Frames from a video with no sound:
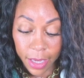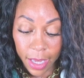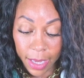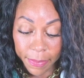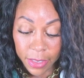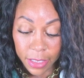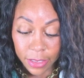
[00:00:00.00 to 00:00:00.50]

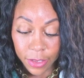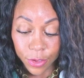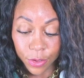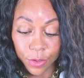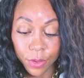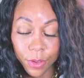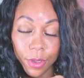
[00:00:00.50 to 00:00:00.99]
came in this
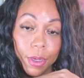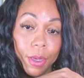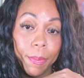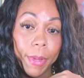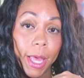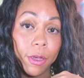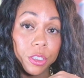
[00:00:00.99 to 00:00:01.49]
little
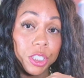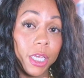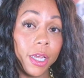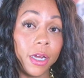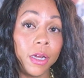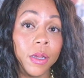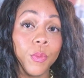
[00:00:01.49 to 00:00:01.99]
pouch
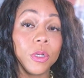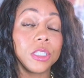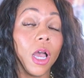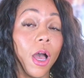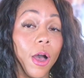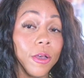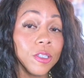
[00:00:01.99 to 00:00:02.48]
here, which
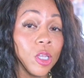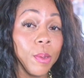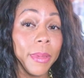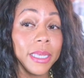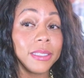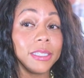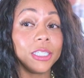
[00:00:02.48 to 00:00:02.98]
also
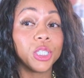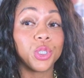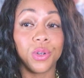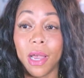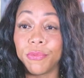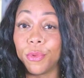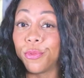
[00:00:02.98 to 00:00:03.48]
makes these
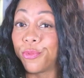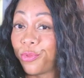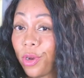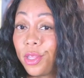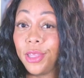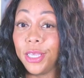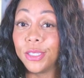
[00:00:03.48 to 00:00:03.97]
travel
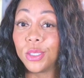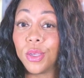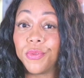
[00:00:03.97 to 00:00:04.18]
friendly. So